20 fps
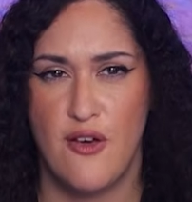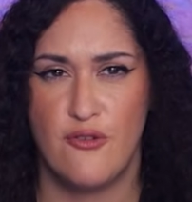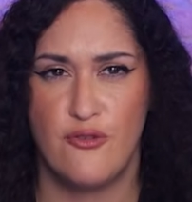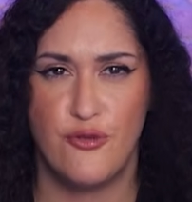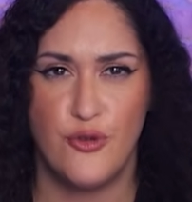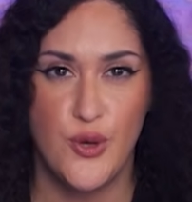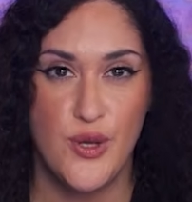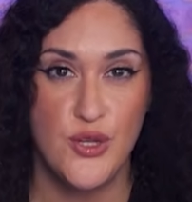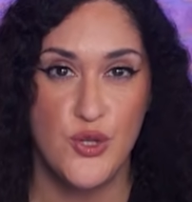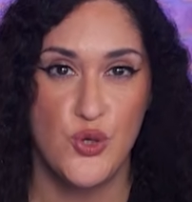
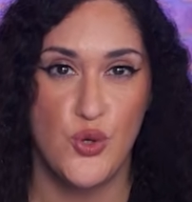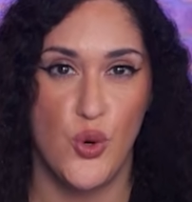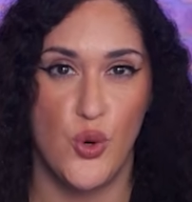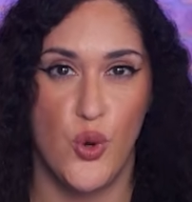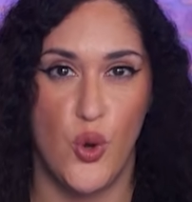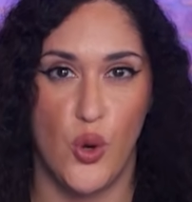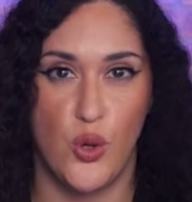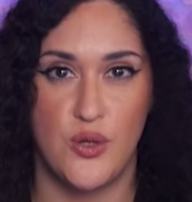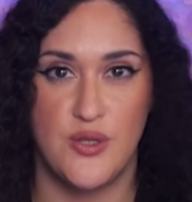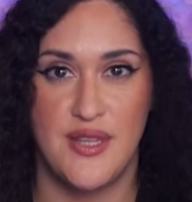Freeze your
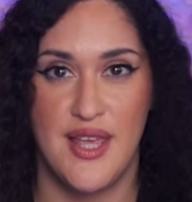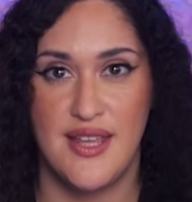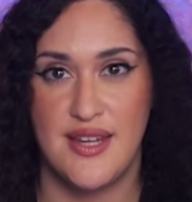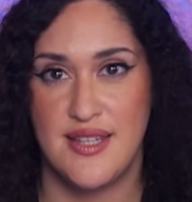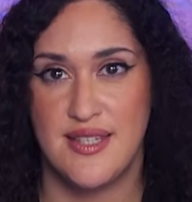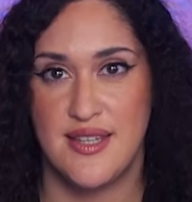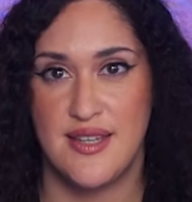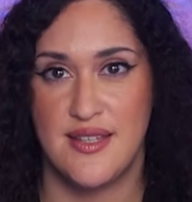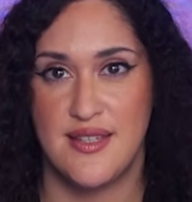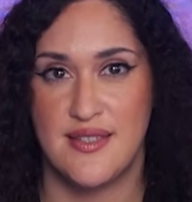gold
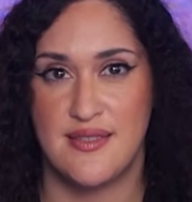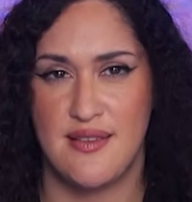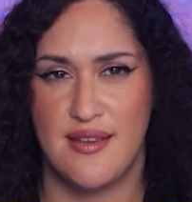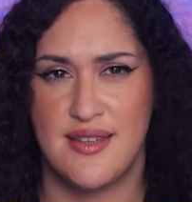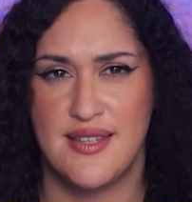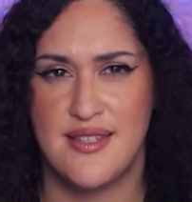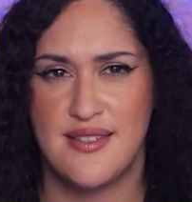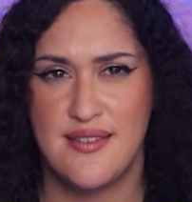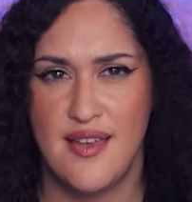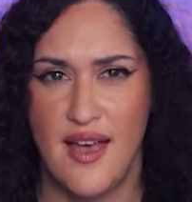datasets
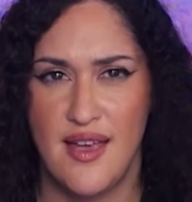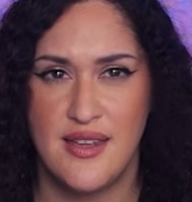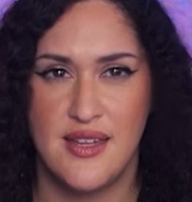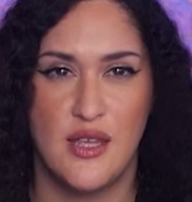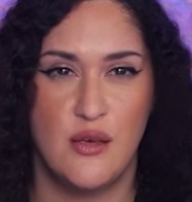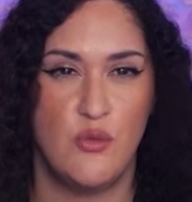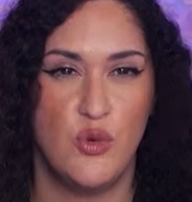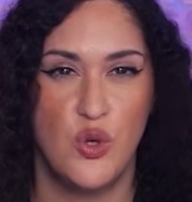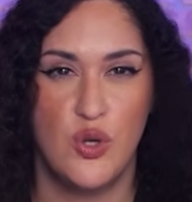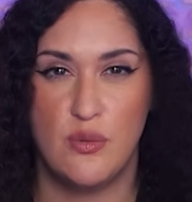and sign
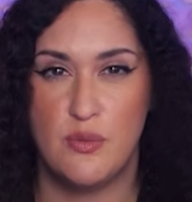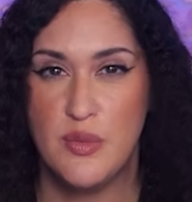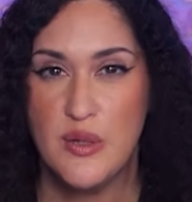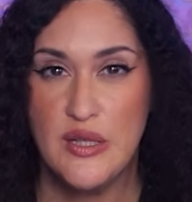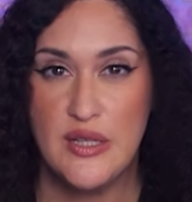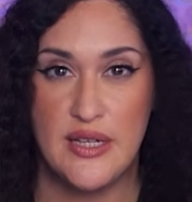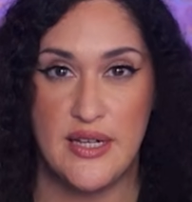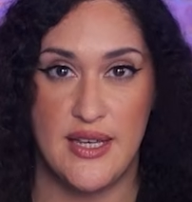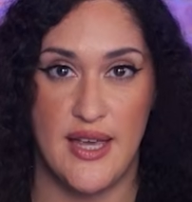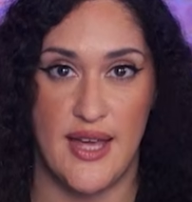
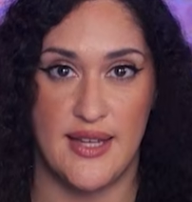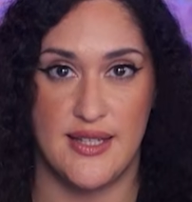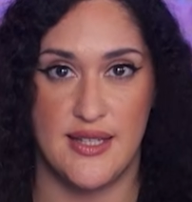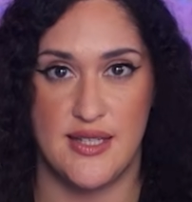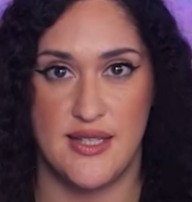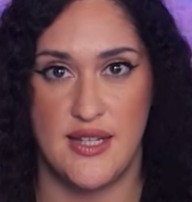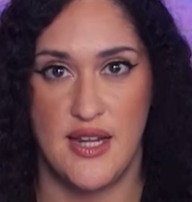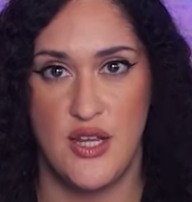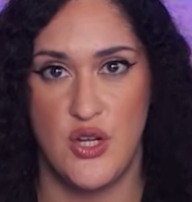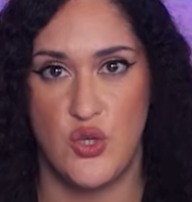immutability at the
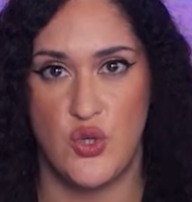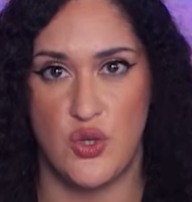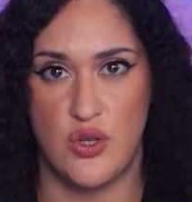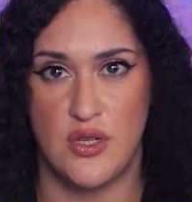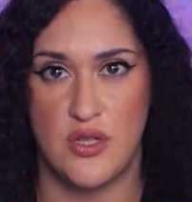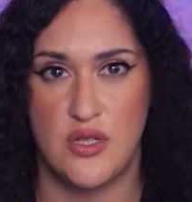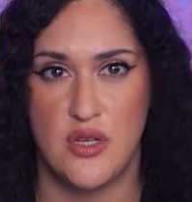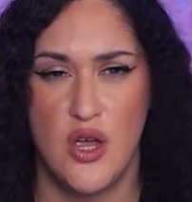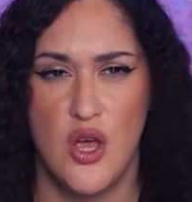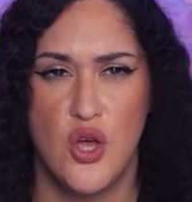
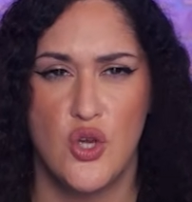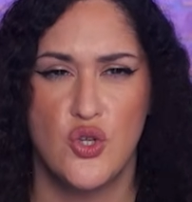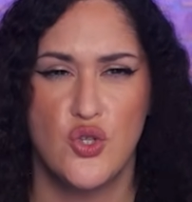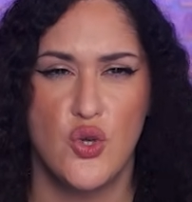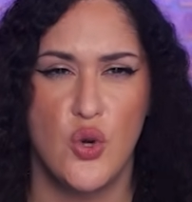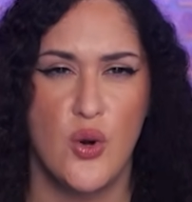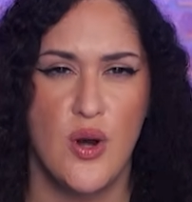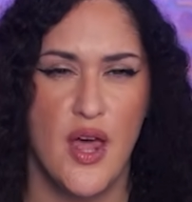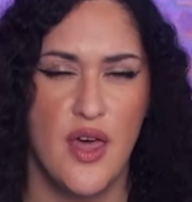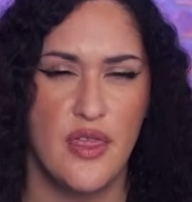stations
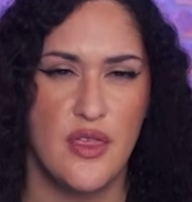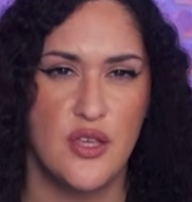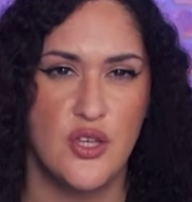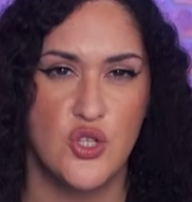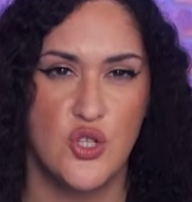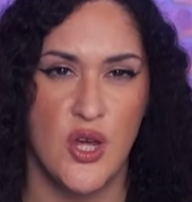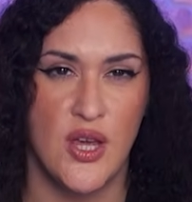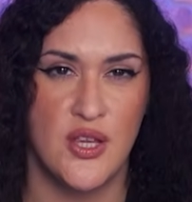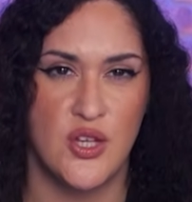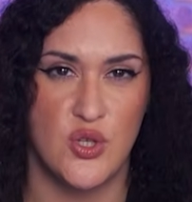so nothing
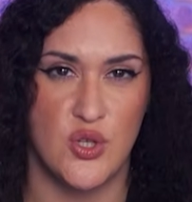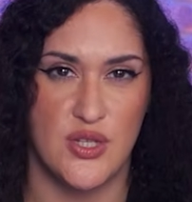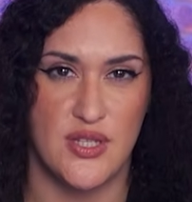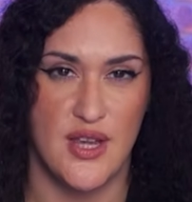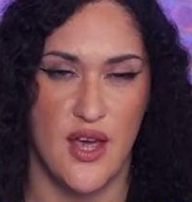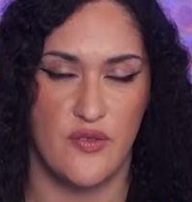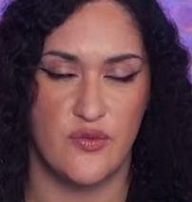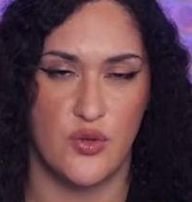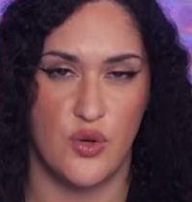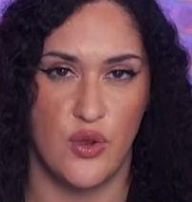changes
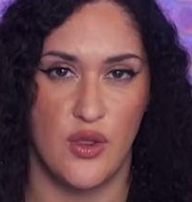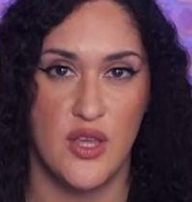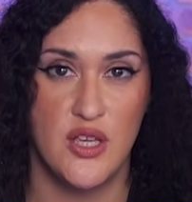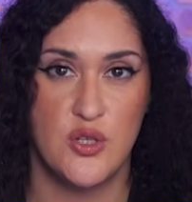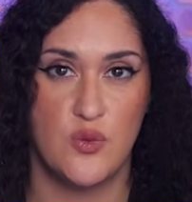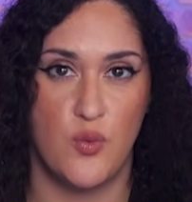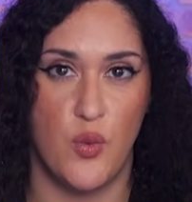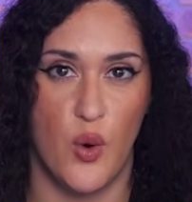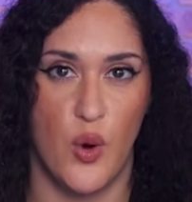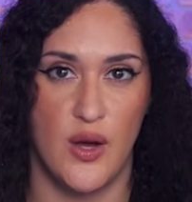after
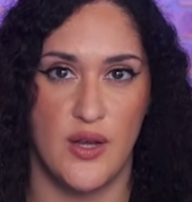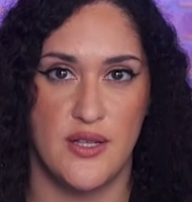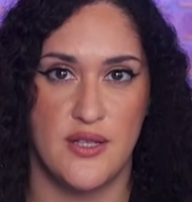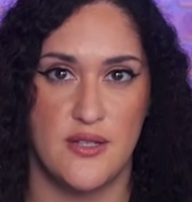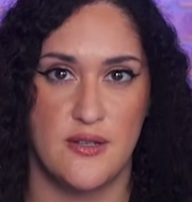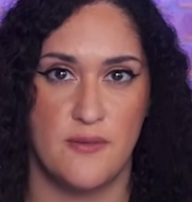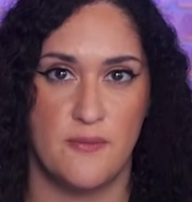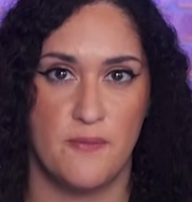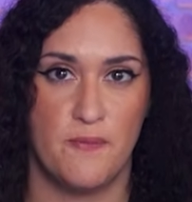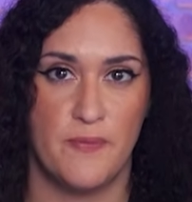this
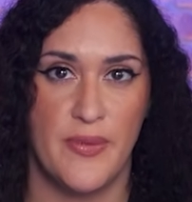point.